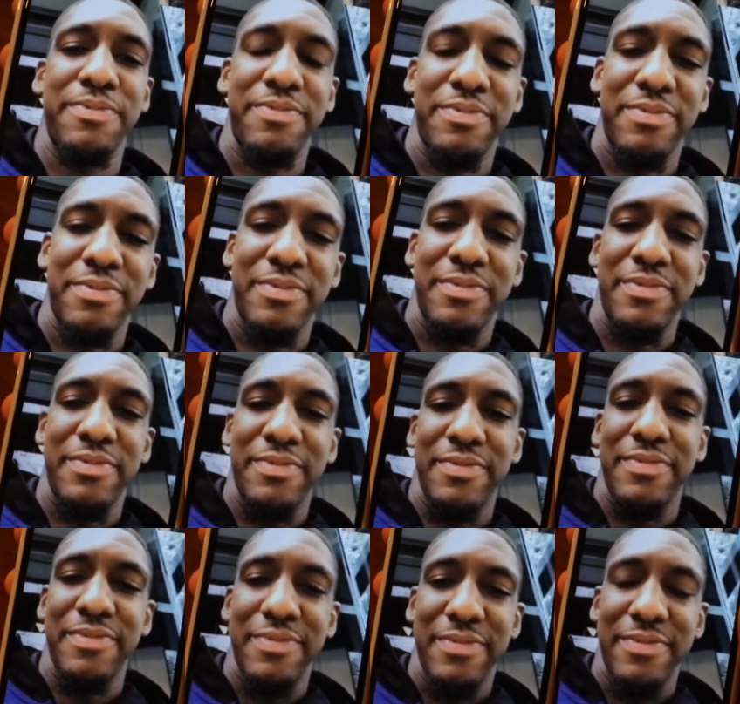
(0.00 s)
Yeah,
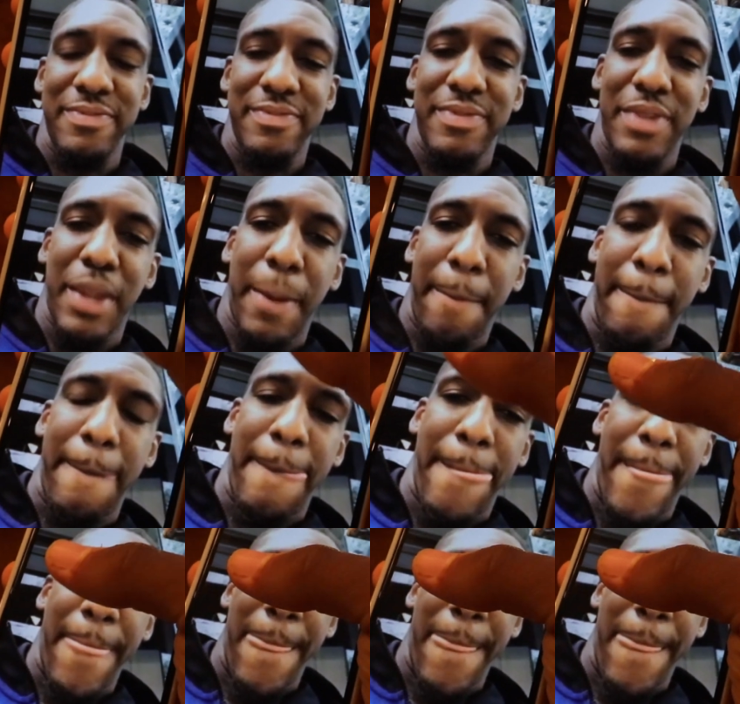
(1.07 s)
everyone go follow it right now.